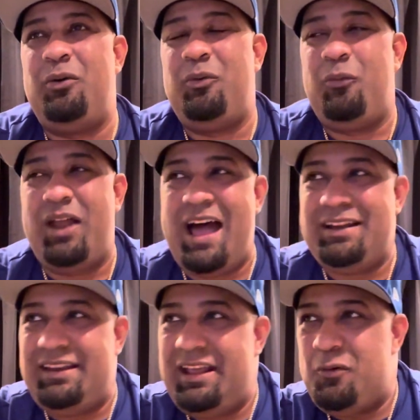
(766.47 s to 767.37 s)
what
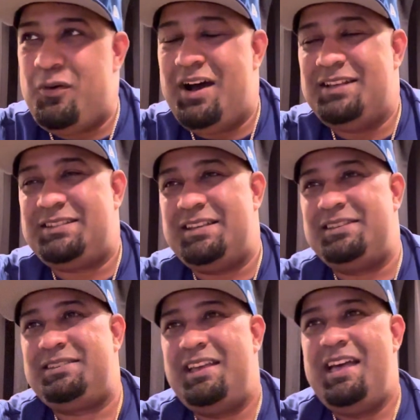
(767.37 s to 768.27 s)
I did
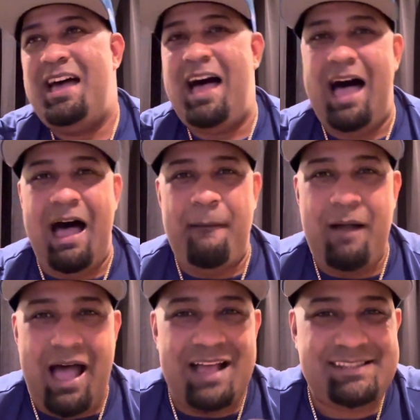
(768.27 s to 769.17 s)
is
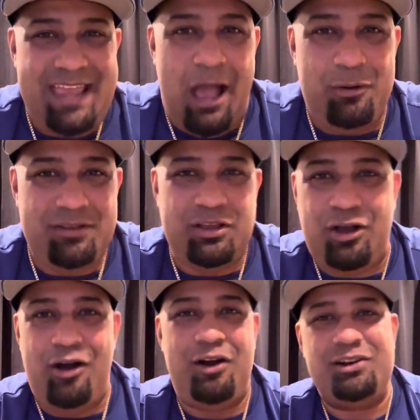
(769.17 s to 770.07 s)
I scouted the
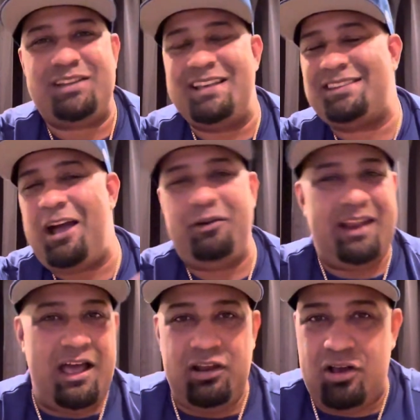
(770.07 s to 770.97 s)
cars. I scouted
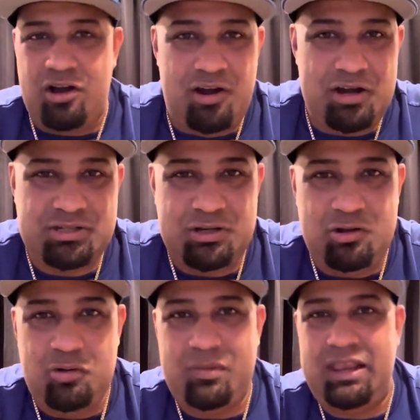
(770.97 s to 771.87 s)
hella cars. You know
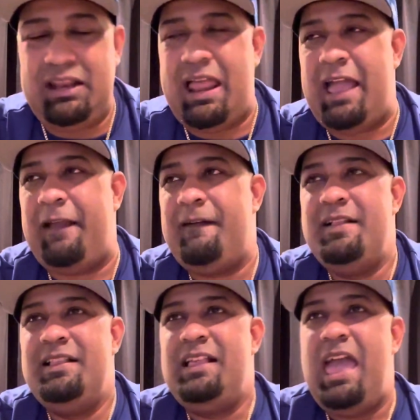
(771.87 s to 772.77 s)
what I mean? Like,
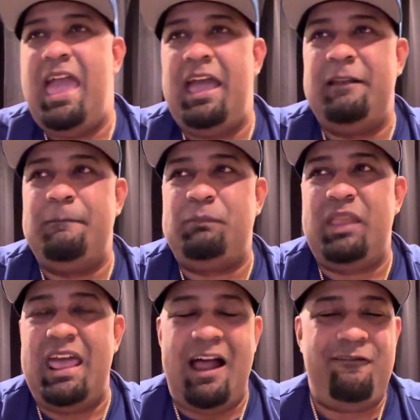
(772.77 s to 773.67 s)
and
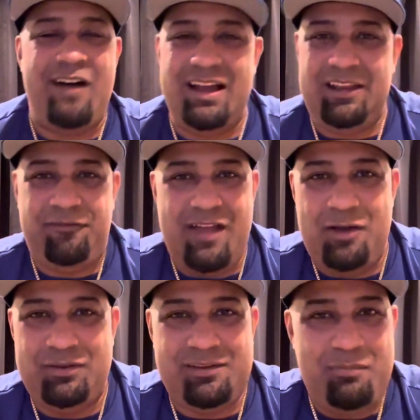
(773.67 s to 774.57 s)
I finally
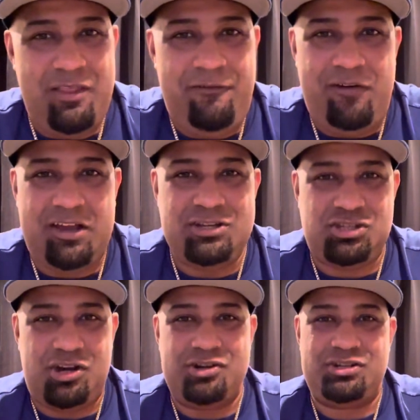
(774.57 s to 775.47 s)
found this motherfucking
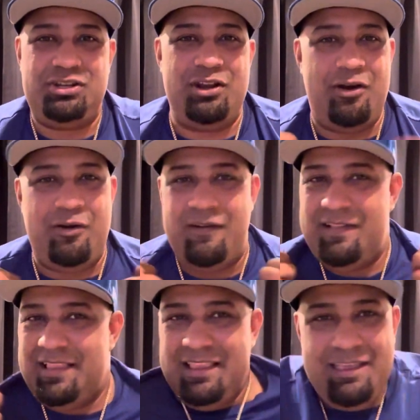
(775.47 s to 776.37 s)
Charger, you know,
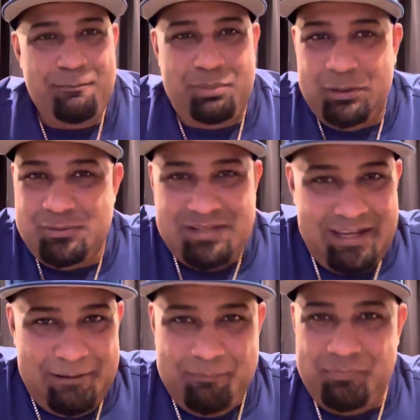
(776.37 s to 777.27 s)
blue
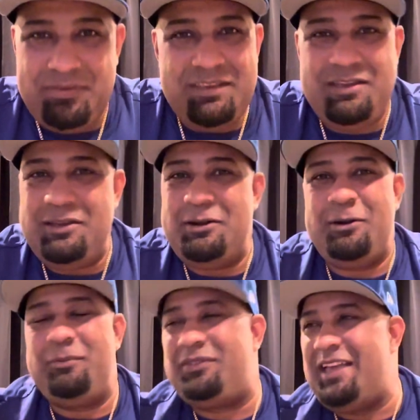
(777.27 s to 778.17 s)
team, you know
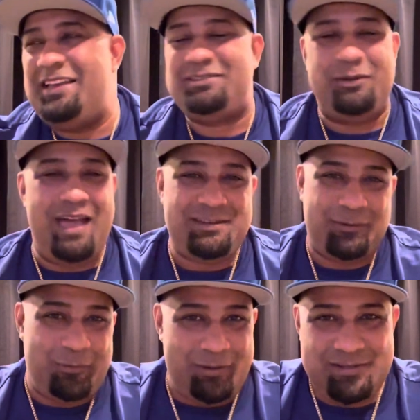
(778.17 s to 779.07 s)
what I'm saying? So that's the
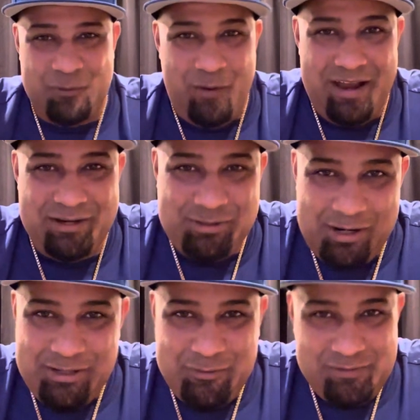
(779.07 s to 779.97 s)
reason why the
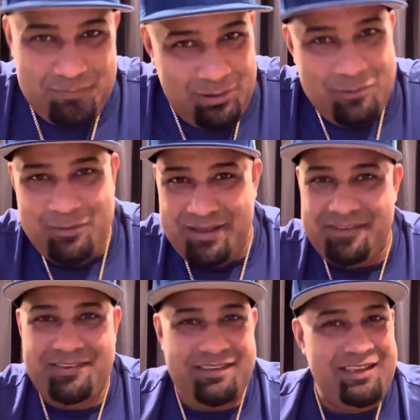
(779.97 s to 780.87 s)
Charger was blue,
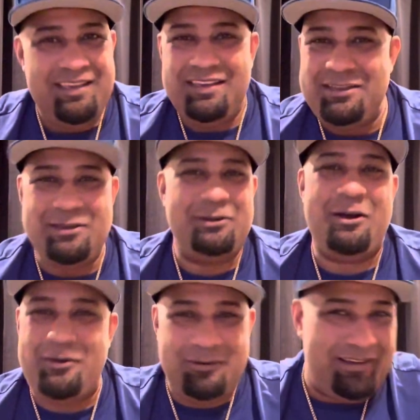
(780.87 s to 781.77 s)
because, you
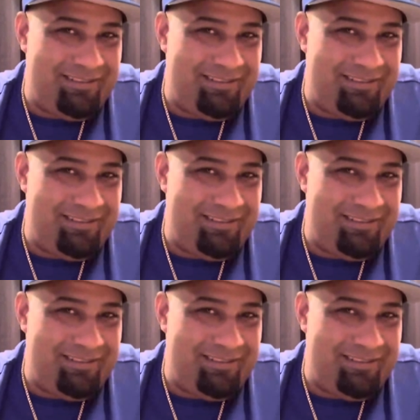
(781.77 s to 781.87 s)
know,